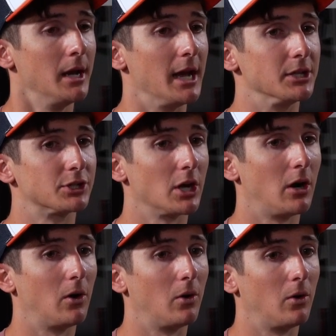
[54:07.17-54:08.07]
And
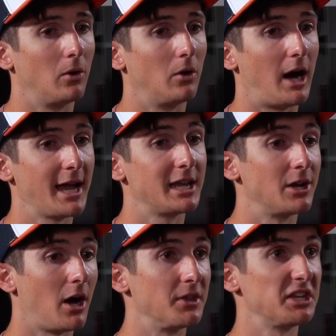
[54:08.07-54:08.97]
so I get
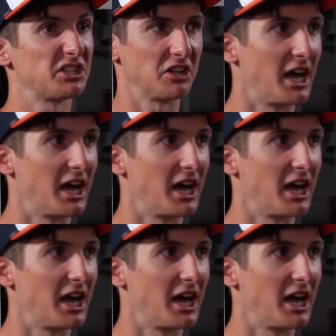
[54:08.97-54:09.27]
on this.